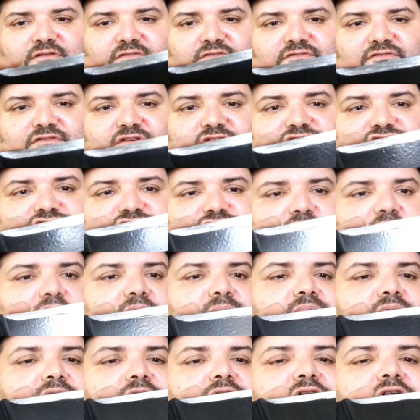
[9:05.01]
It's
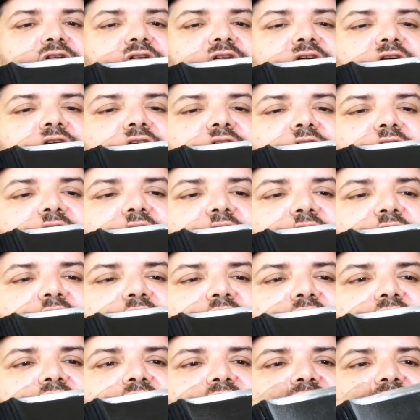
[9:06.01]
sharp.
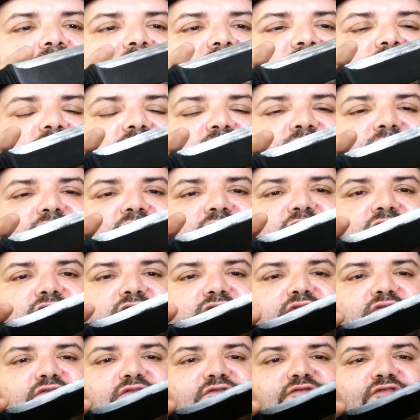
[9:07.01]
You know, he
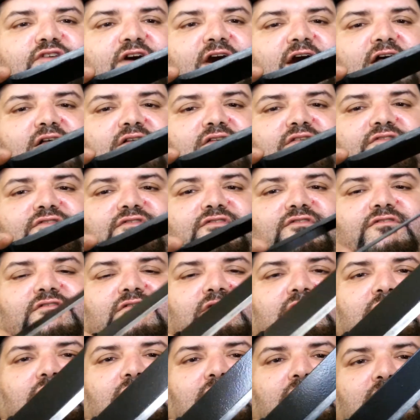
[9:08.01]
used files,
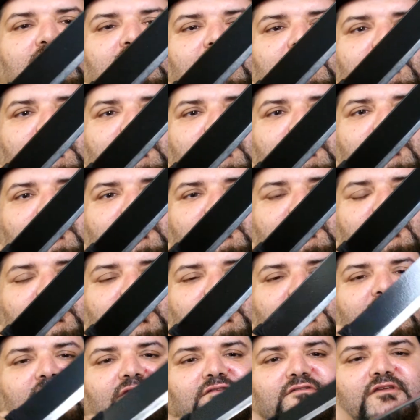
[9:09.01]

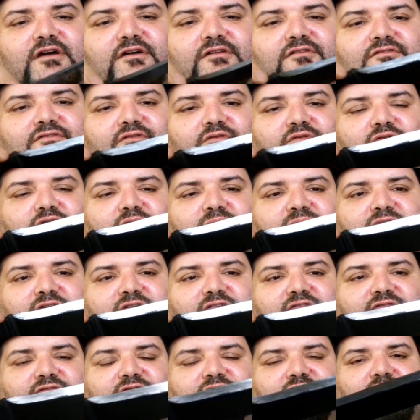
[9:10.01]
like I told him,
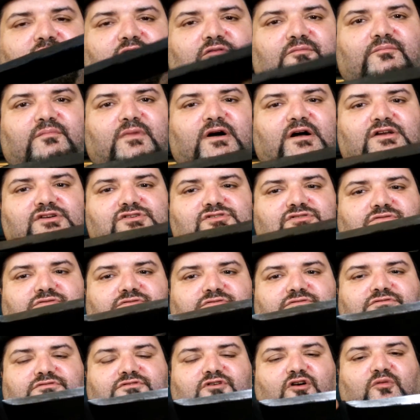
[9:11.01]
because you know,
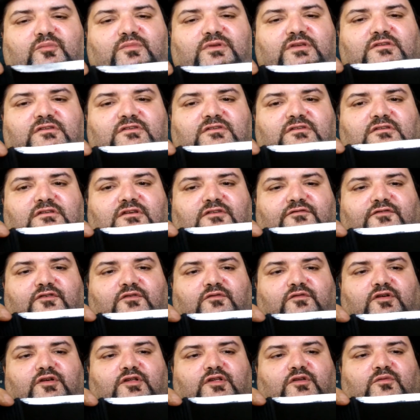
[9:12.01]
Marshall told me if
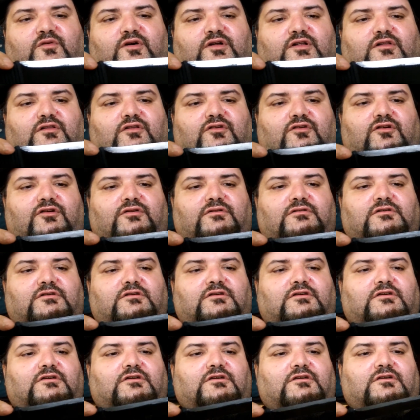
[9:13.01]
you really want to learn,
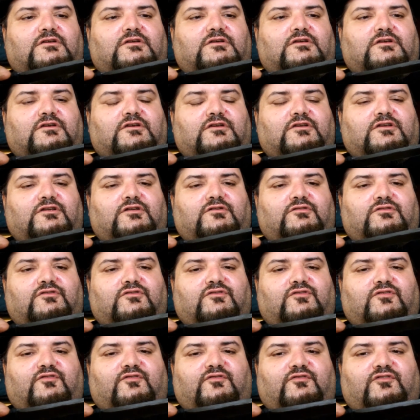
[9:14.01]
you know,
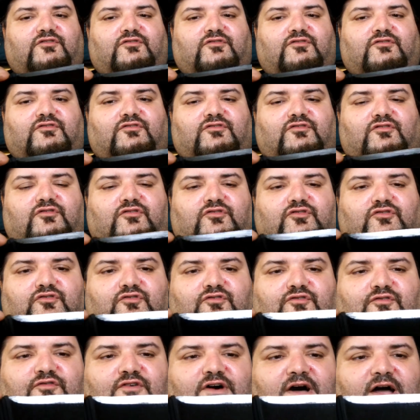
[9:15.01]

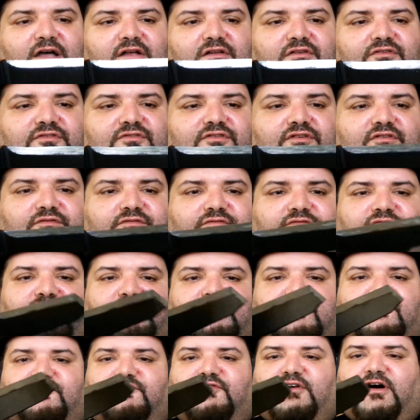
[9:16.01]
use files to
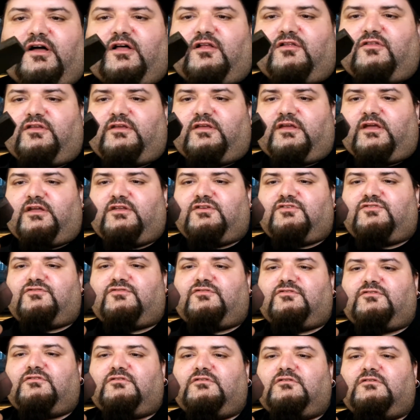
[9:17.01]
file the
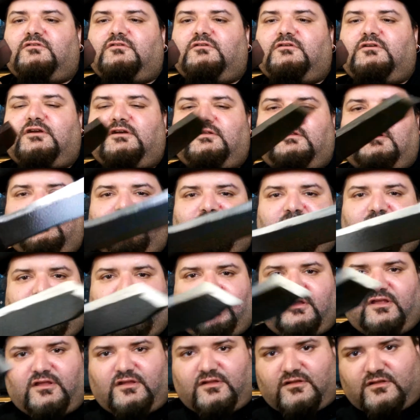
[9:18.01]
edge. That's what
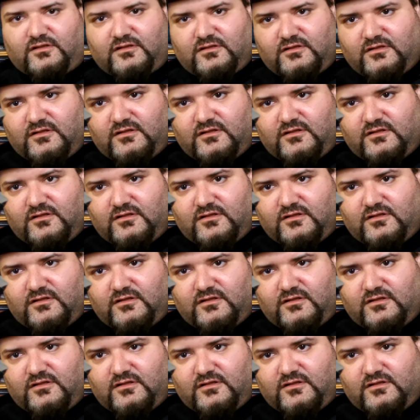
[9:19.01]
he did.